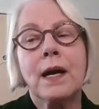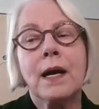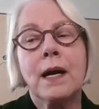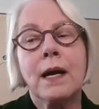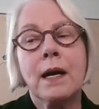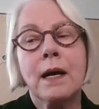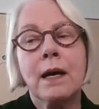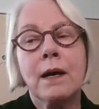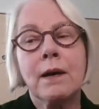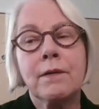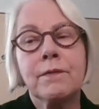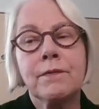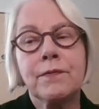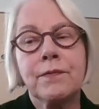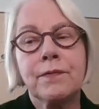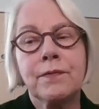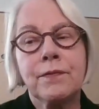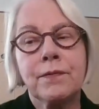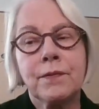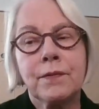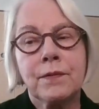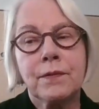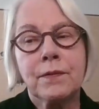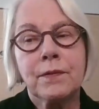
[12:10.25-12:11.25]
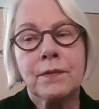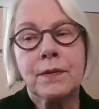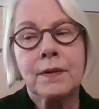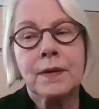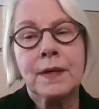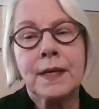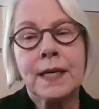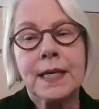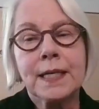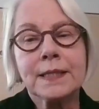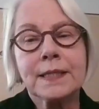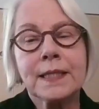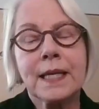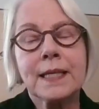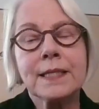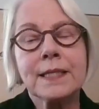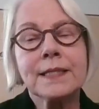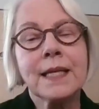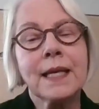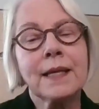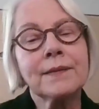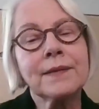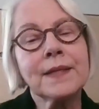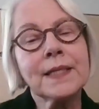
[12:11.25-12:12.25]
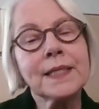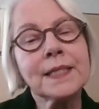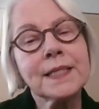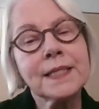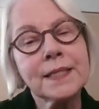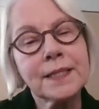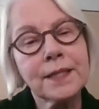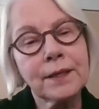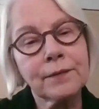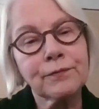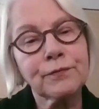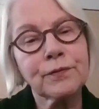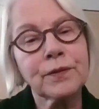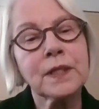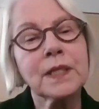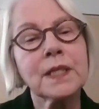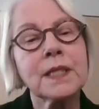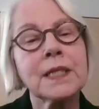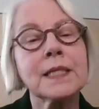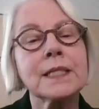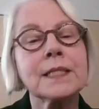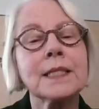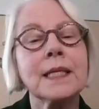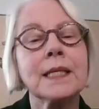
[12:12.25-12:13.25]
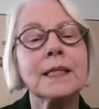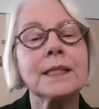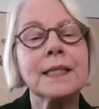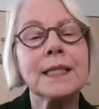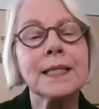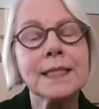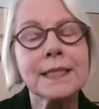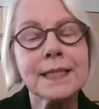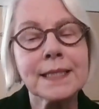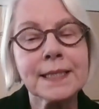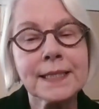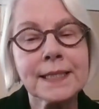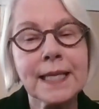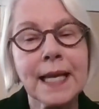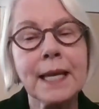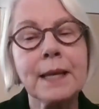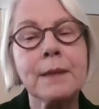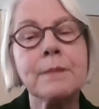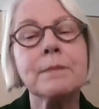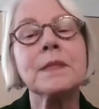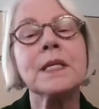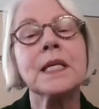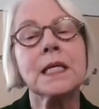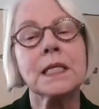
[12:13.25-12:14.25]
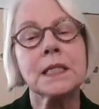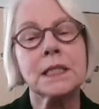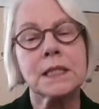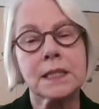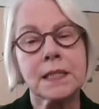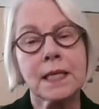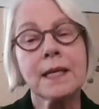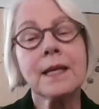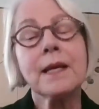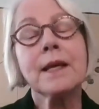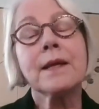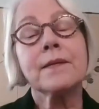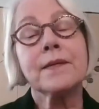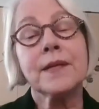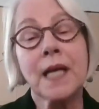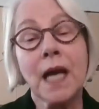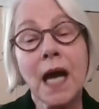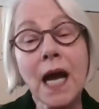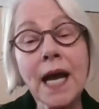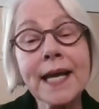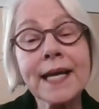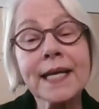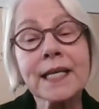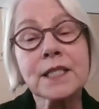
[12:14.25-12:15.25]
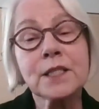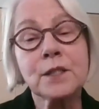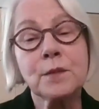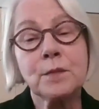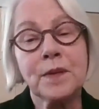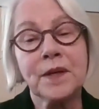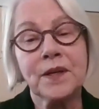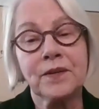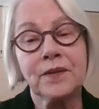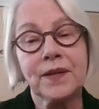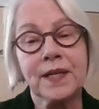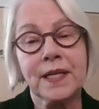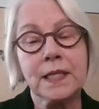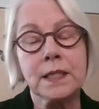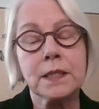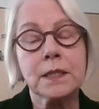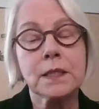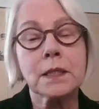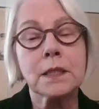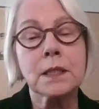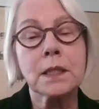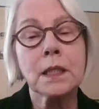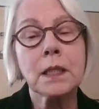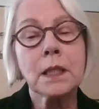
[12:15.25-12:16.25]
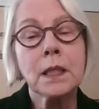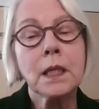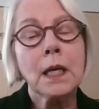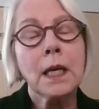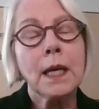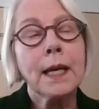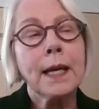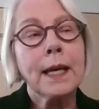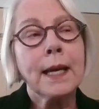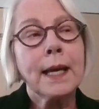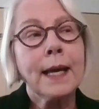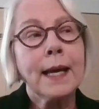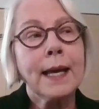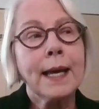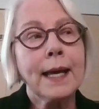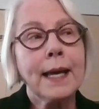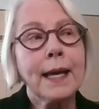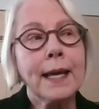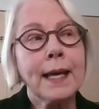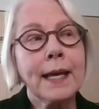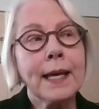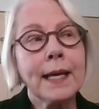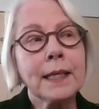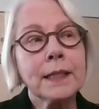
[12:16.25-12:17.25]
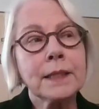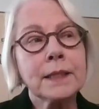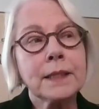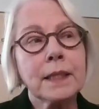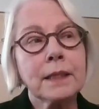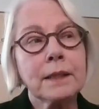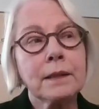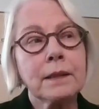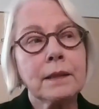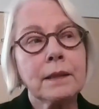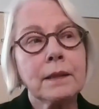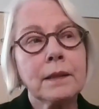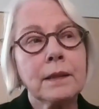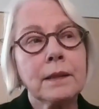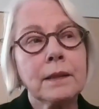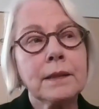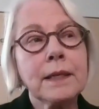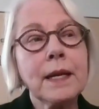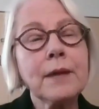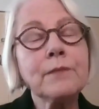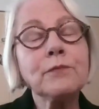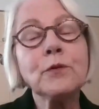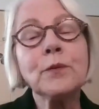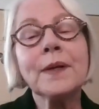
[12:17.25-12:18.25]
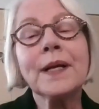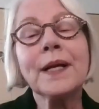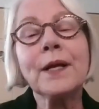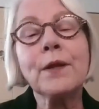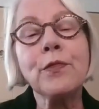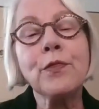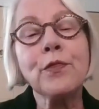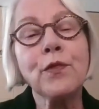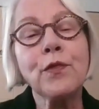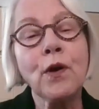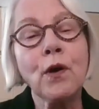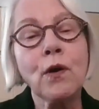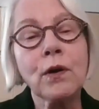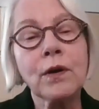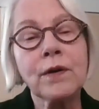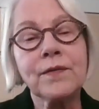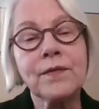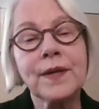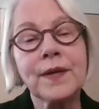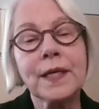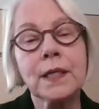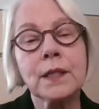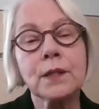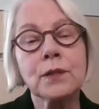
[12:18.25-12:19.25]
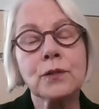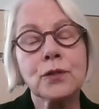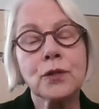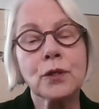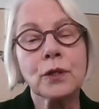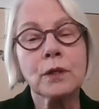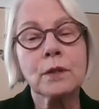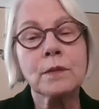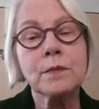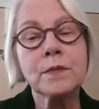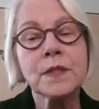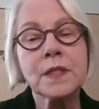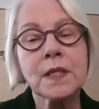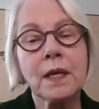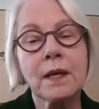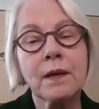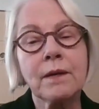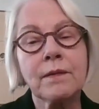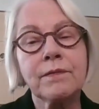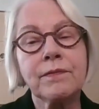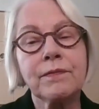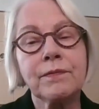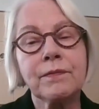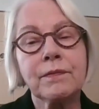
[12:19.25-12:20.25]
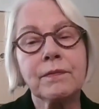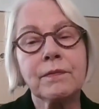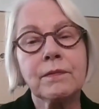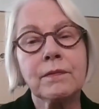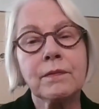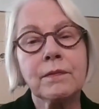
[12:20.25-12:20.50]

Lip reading: of, as I said, this differentness and this sameness that I experienced, and never really thought of it in terms of